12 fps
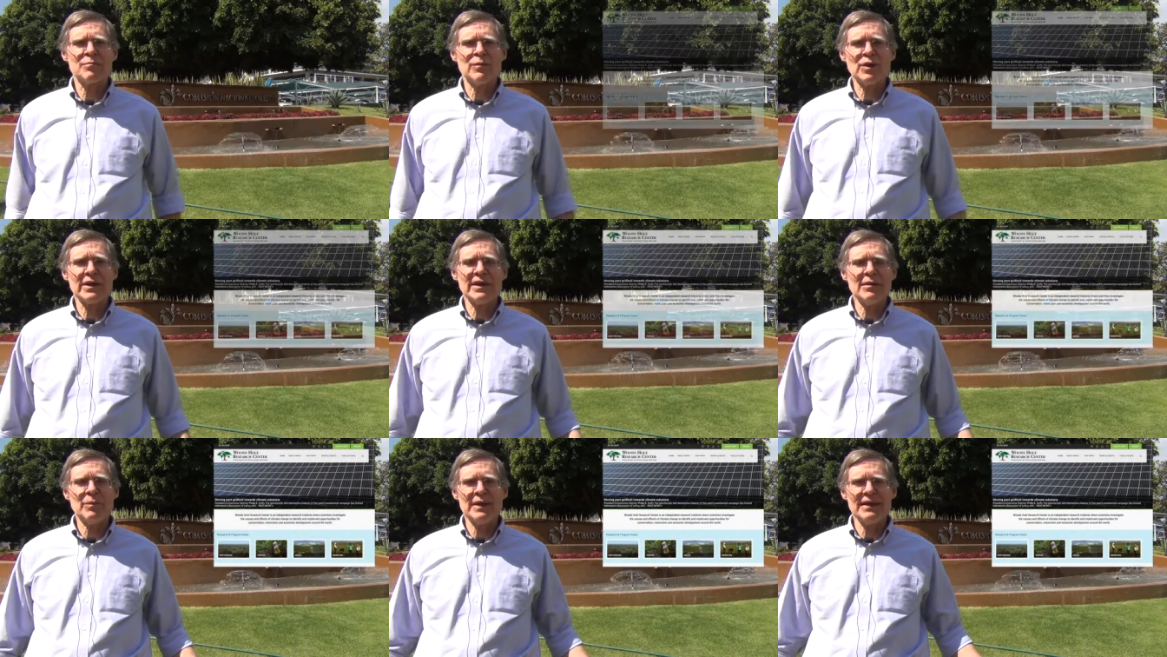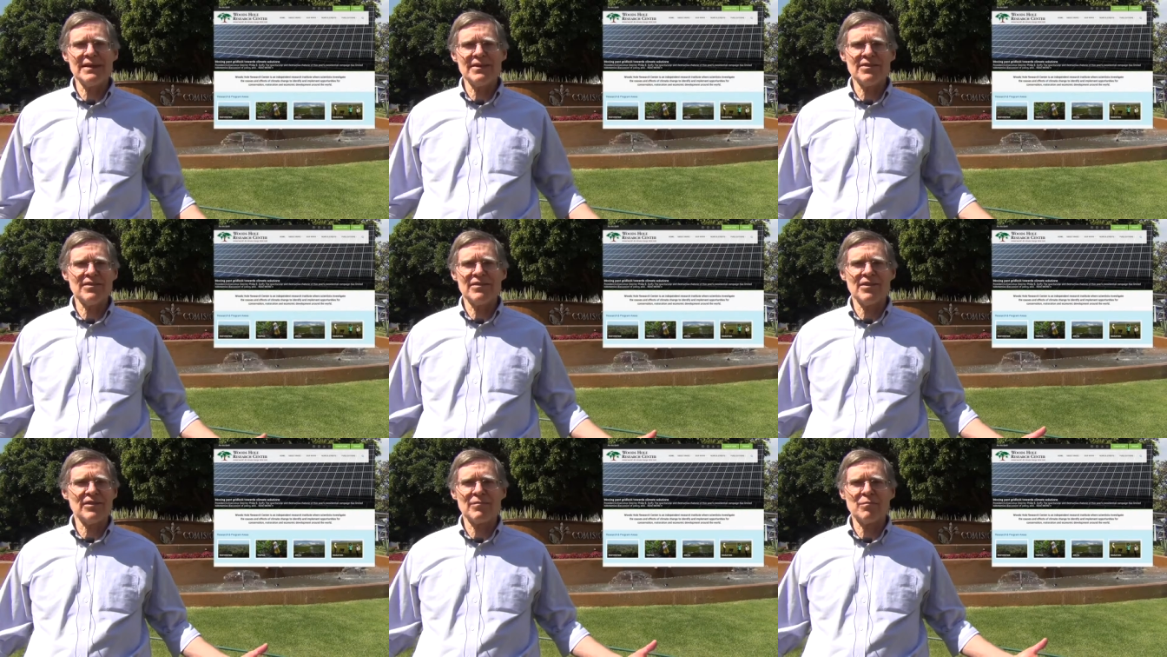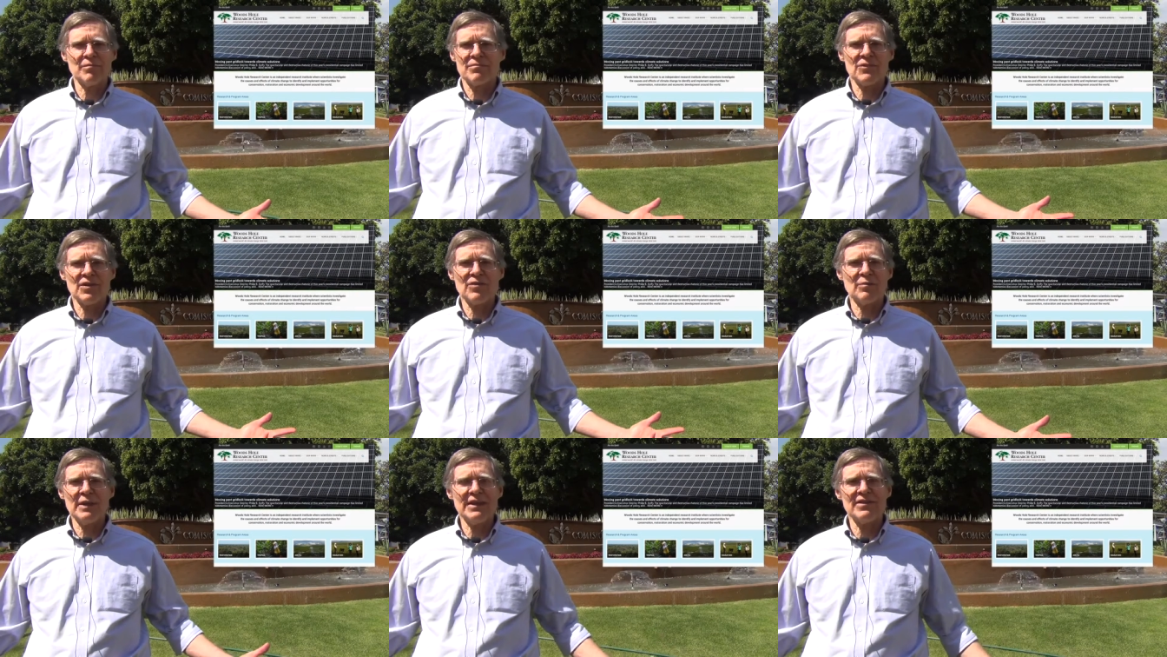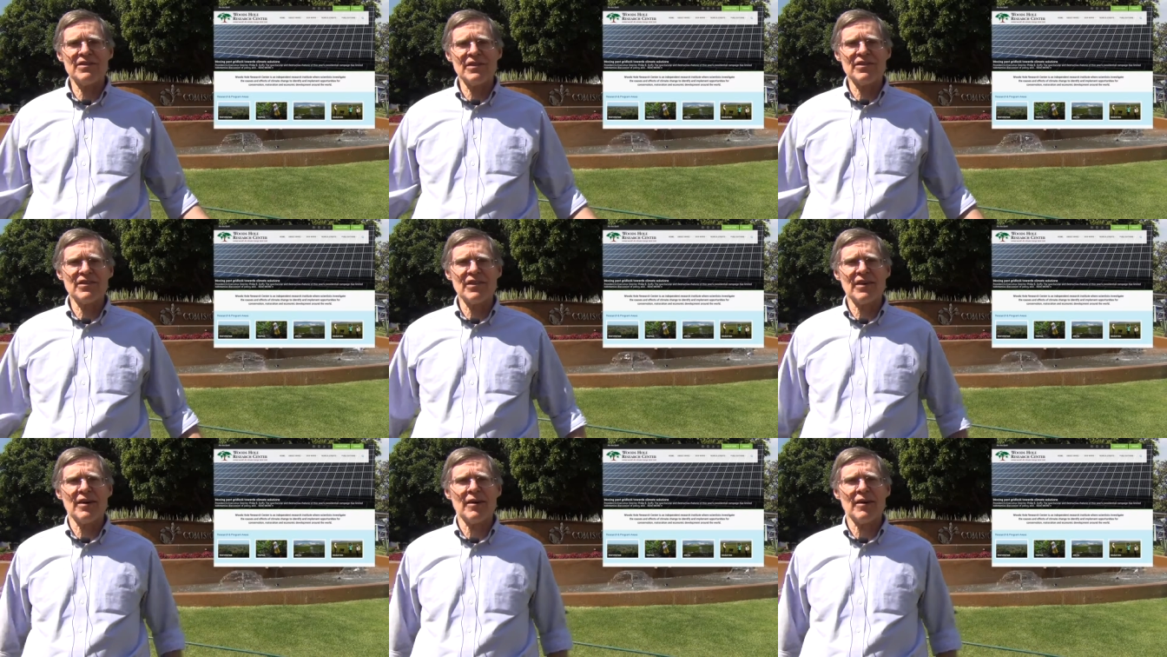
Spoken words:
Bookkeeping is just means it's